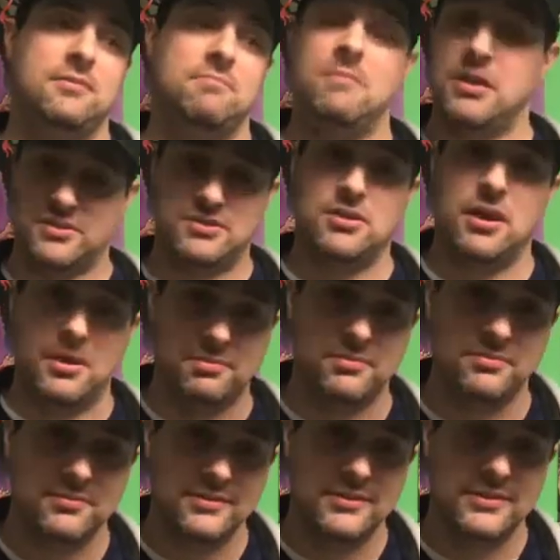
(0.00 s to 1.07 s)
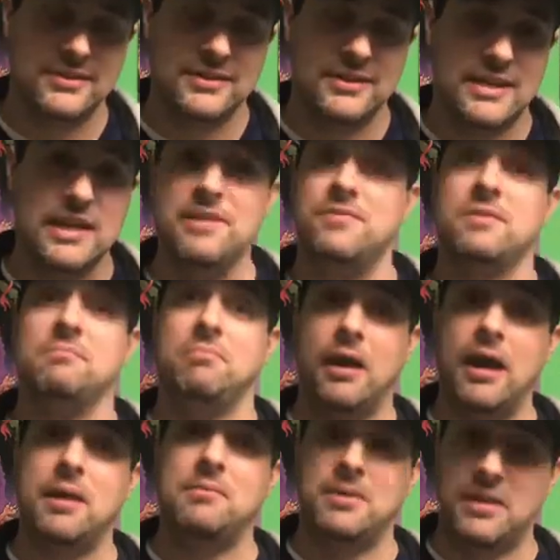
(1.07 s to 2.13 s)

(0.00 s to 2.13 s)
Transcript: messed up. Even by